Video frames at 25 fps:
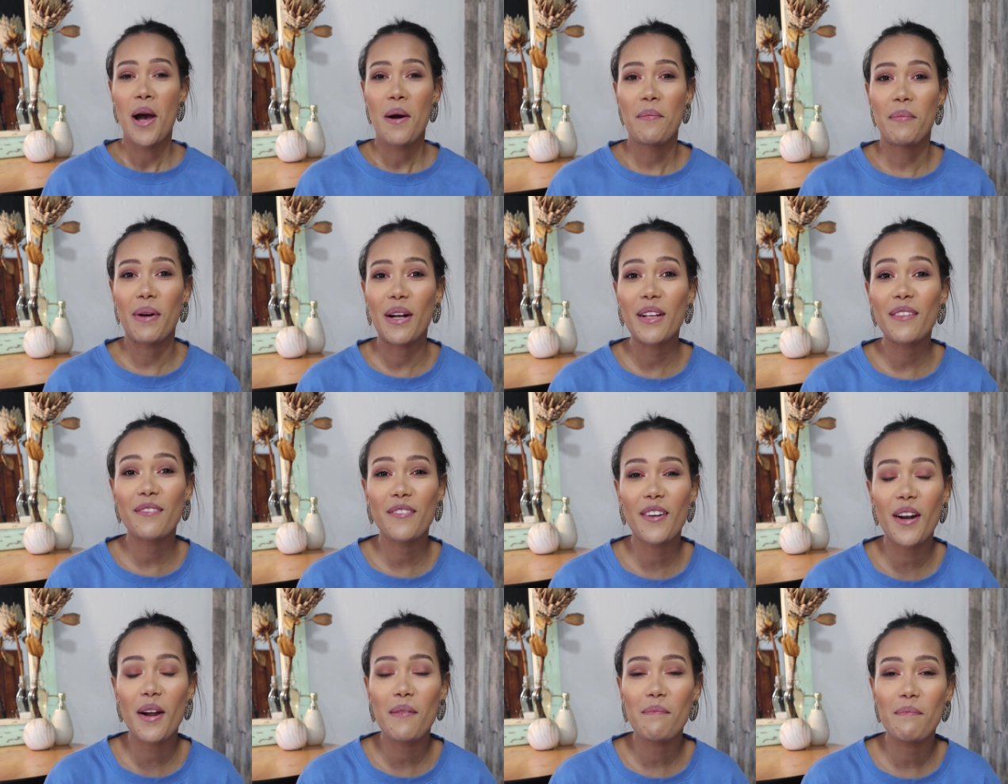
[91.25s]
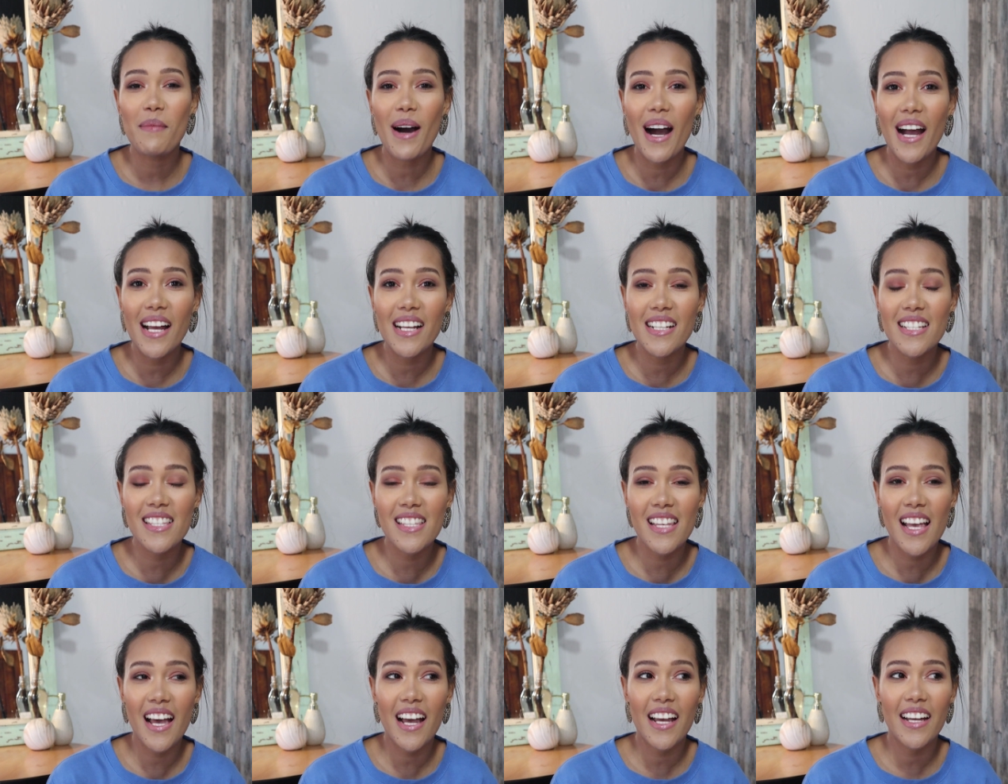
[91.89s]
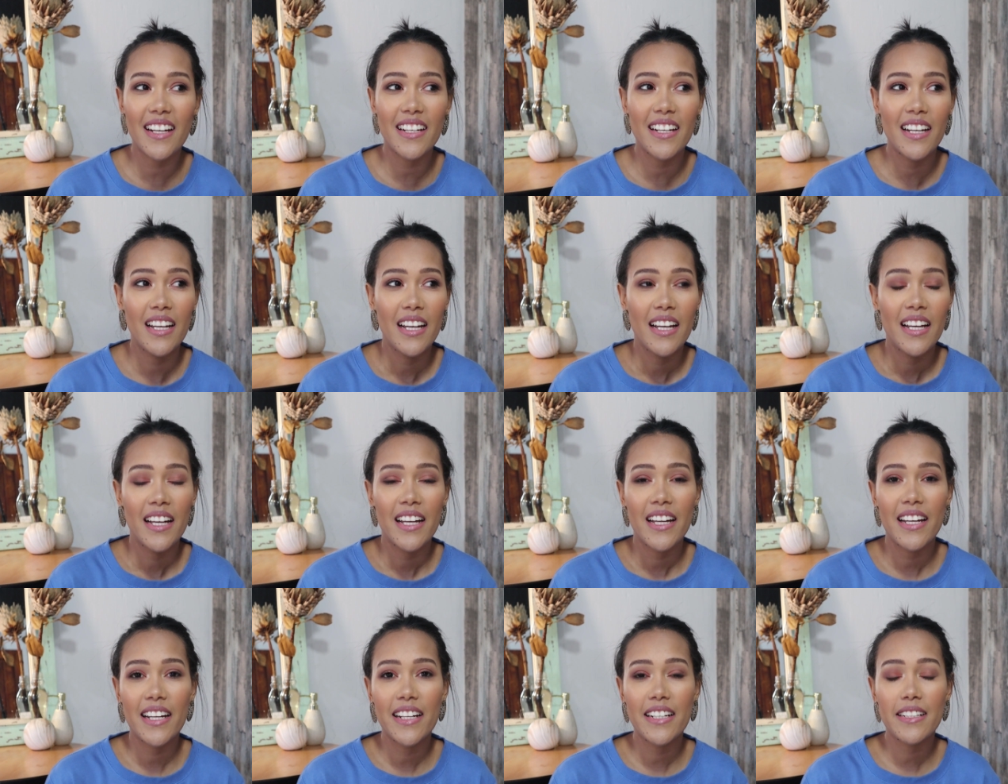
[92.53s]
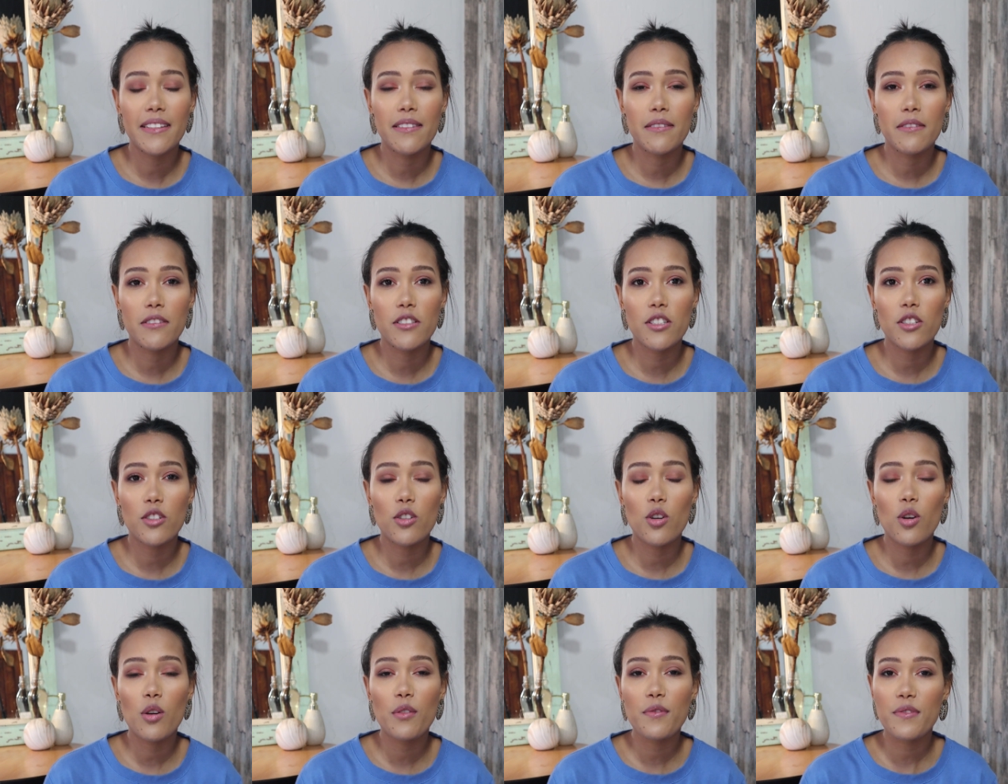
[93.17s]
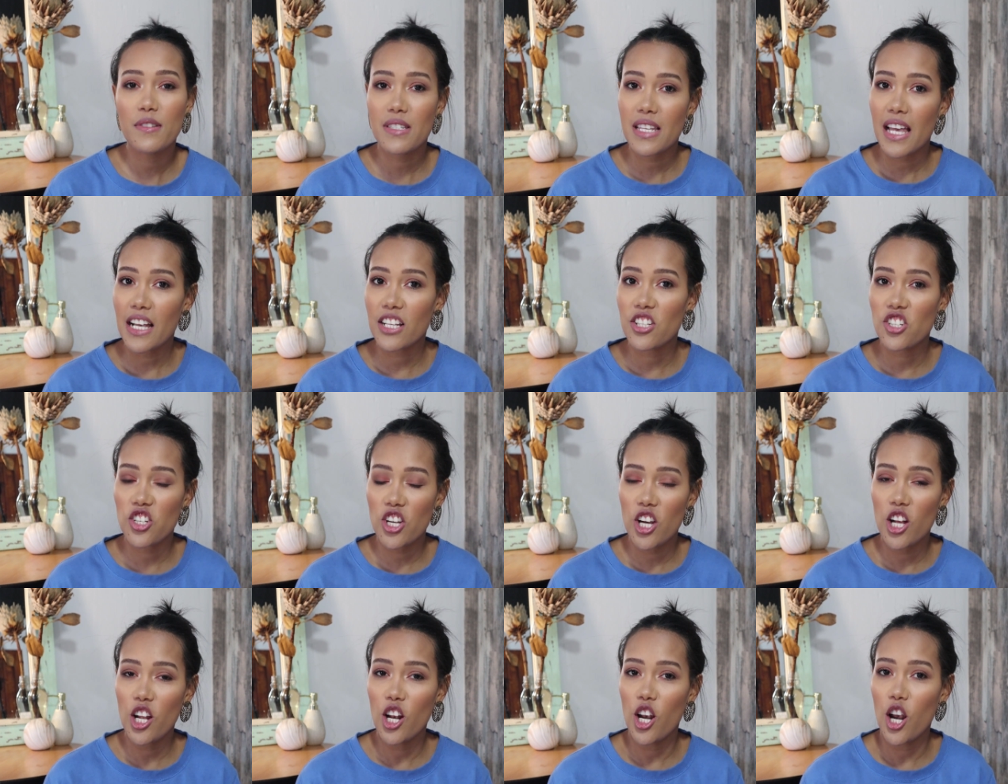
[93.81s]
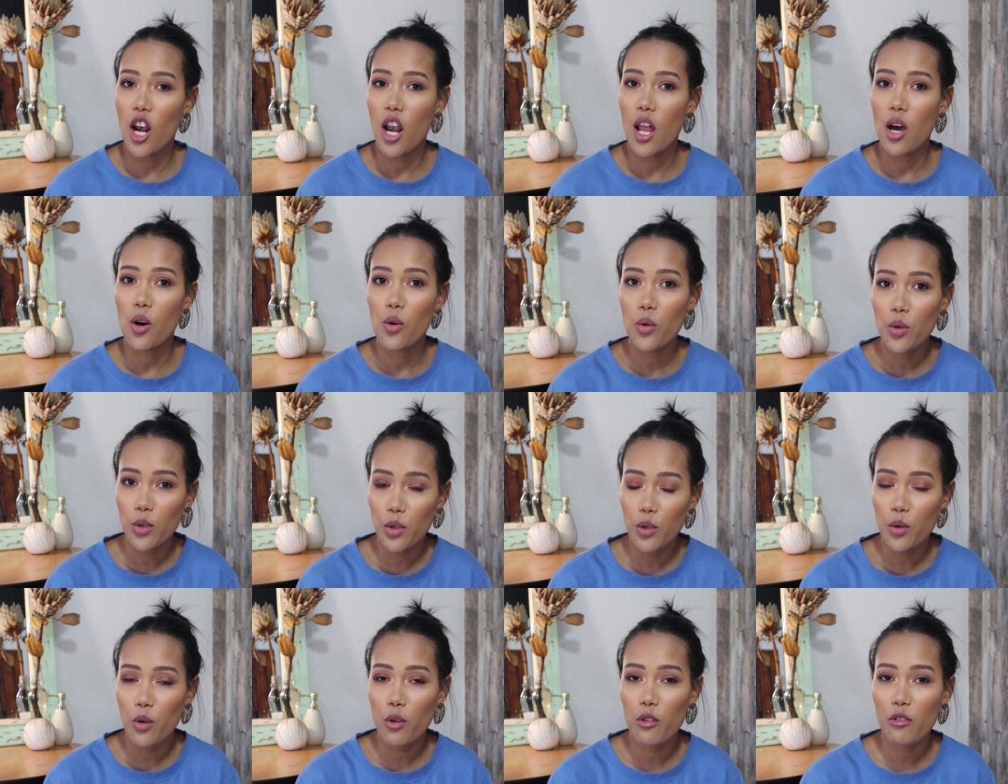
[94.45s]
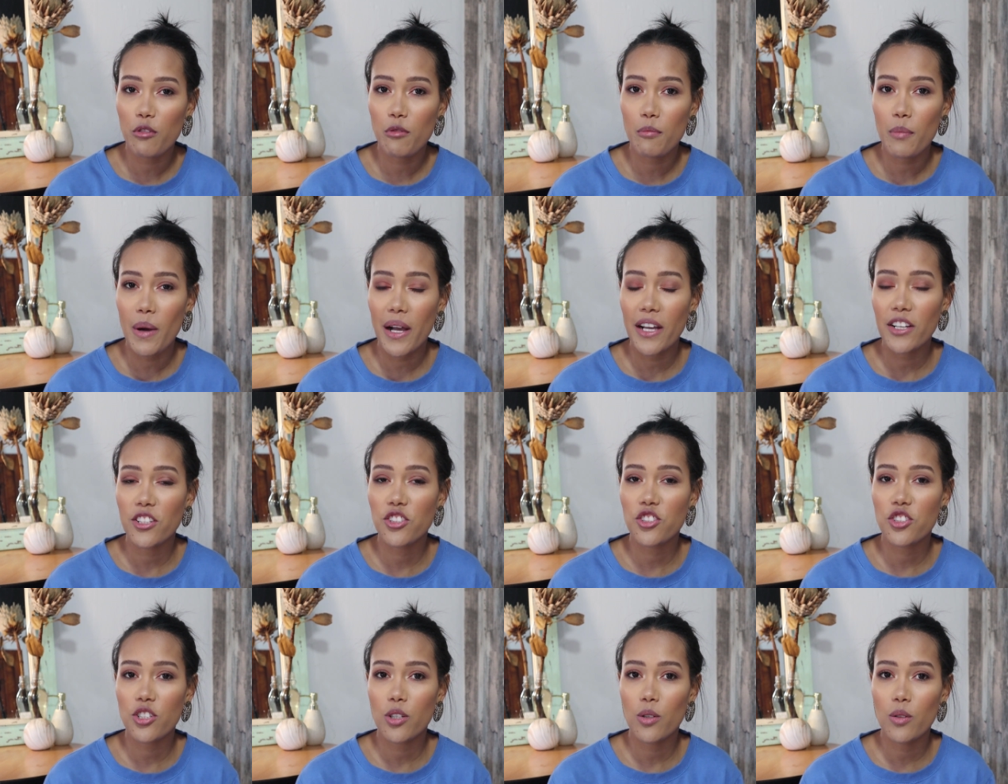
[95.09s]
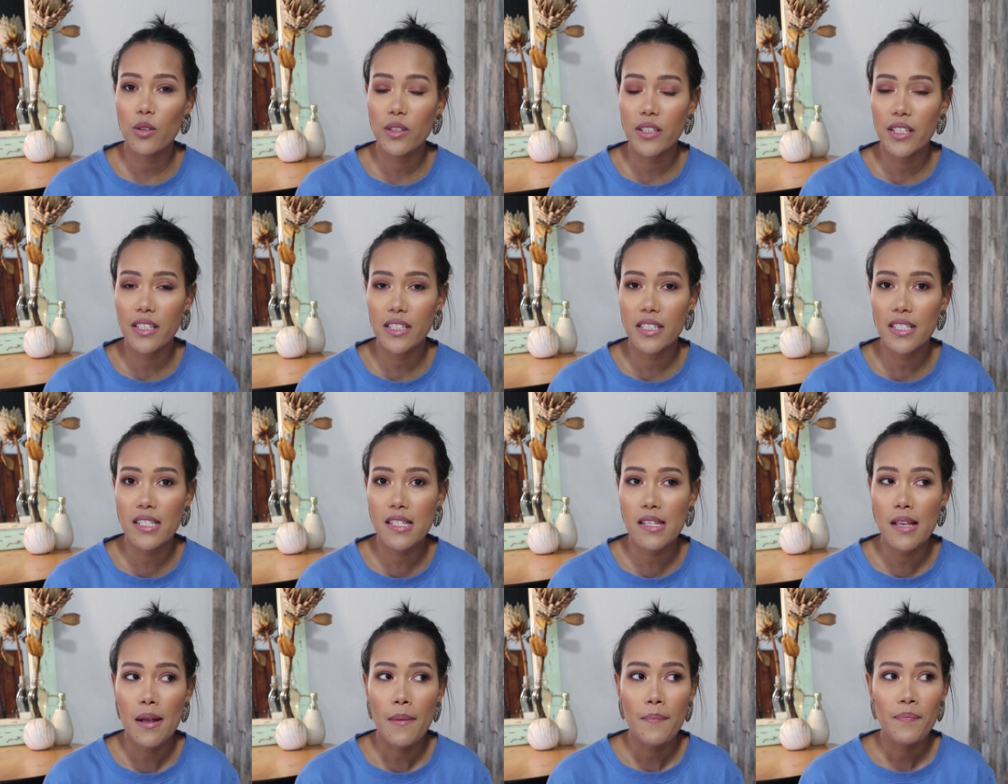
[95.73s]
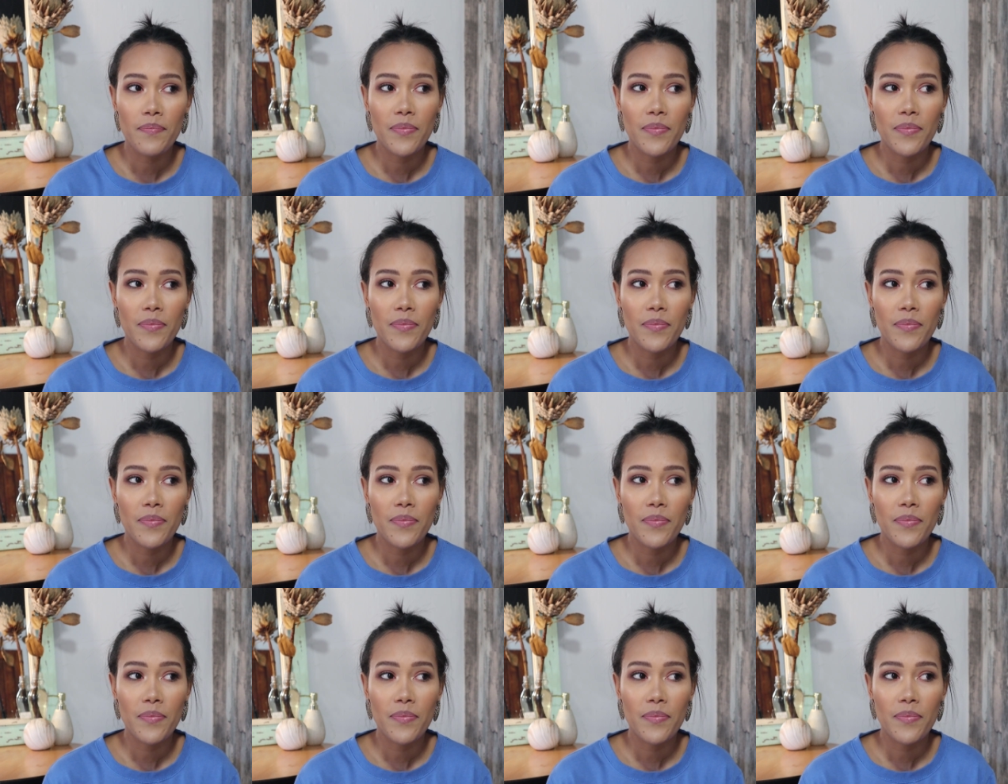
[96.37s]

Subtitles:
but from my side, it took off such a load off my shoulders